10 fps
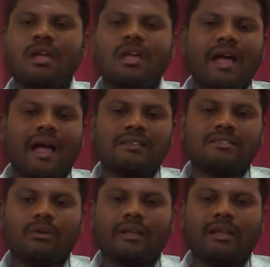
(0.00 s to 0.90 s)
Auxiliary
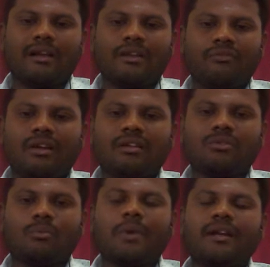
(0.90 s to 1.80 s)
carry flag. So
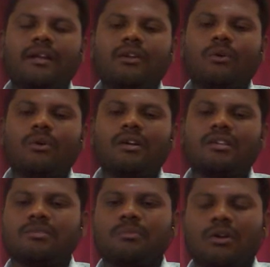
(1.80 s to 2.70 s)
binary coded
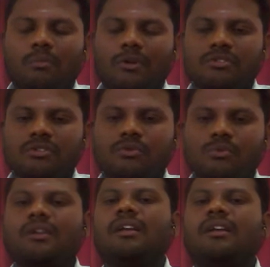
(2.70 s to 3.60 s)
decimal operations only
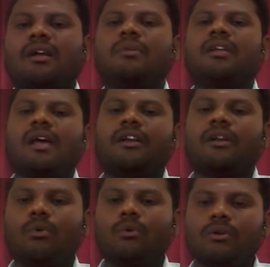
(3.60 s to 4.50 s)
it can be carried out.